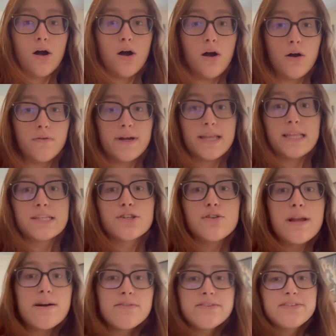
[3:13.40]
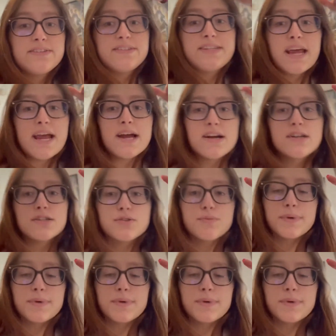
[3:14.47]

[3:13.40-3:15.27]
All right, let's go downstairs.